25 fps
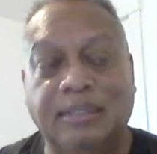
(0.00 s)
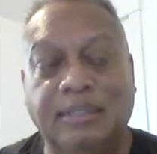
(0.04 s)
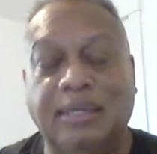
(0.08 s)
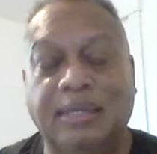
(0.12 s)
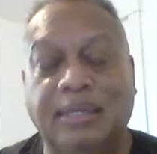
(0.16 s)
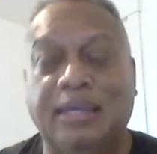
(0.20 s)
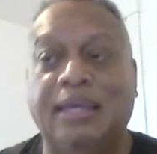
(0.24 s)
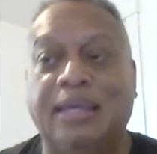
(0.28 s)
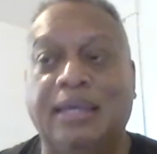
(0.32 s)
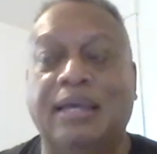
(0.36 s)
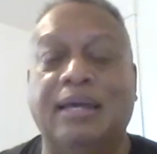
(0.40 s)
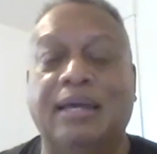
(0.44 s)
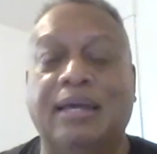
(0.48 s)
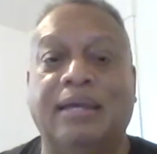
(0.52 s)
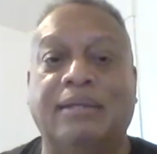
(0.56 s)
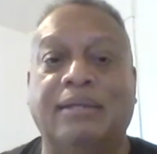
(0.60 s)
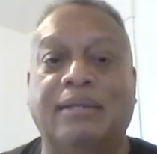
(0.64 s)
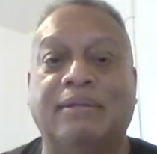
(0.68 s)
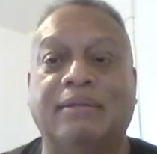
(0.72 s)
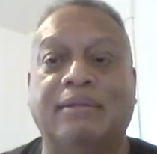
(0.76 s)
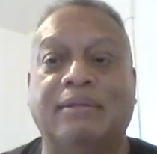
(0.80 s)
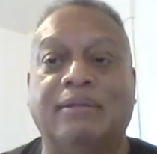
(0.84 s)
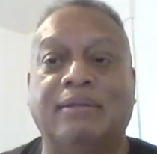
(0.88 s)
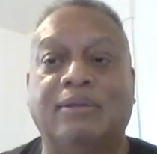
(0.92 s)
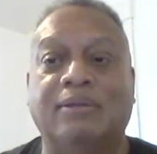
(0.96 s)

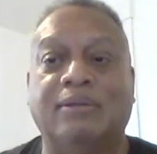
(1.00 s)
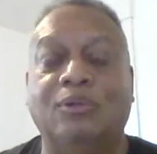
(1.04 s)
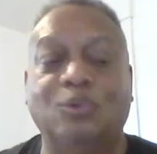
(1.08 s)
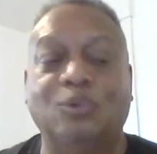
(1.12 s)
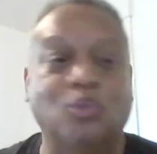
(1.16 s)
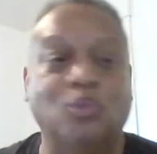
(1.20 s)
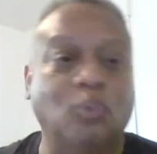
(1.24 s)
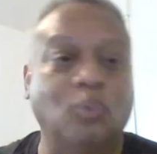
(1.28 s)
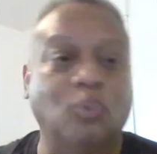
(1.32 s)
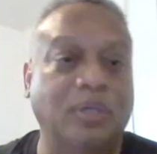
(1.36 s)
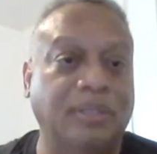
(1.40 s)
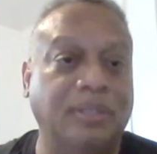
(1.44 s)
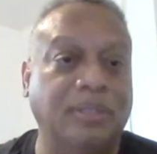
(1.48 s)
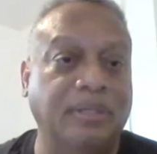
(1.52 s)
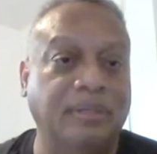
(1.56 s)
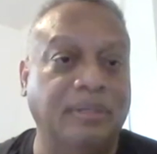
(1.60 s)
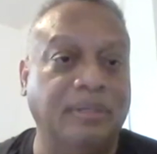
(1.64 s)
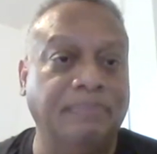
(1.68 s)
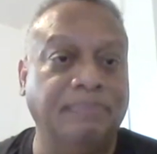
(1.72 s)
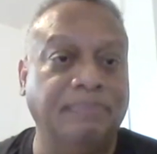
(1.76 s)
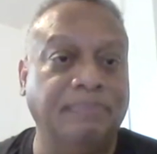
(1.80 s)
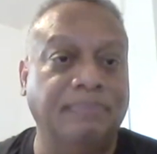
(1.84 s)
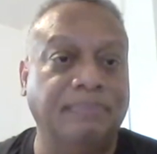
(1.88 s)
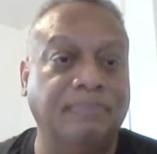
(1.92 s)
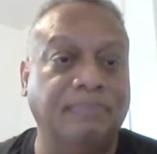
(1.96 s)
and who's with
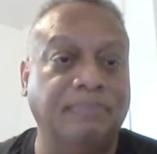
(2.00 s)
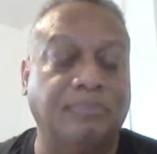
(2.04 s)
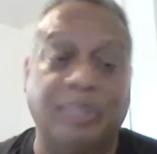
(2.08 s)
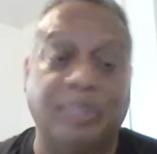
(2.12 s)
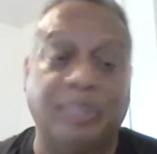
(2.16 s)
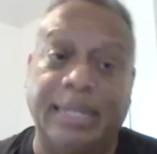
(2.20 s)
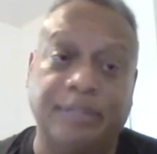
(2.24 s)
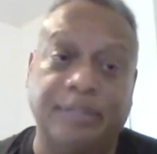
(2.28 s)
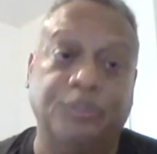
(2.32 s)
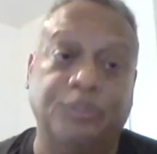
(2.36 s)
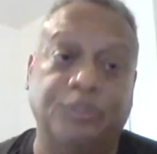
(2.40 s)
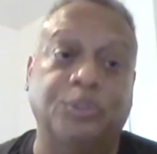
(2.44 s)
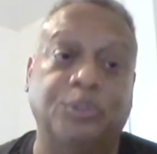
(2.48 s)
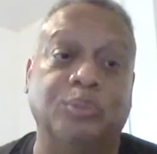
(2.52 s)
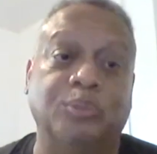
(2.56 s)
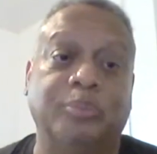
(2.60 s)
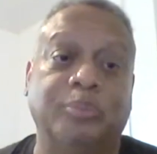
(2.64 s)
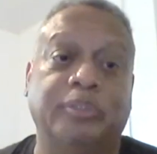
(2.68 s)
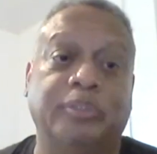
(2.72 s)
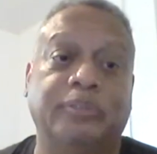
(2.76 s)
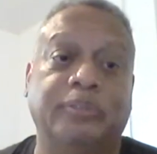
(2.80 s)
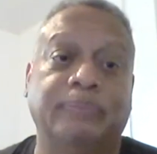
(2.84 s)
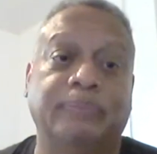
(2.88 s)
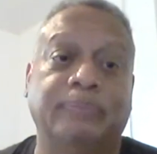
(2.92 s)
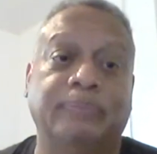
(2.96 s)
him? Black
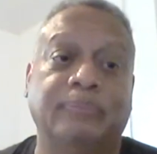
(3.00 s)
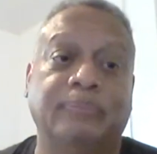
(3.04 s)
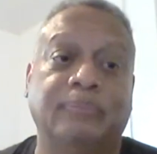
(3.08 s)
troops.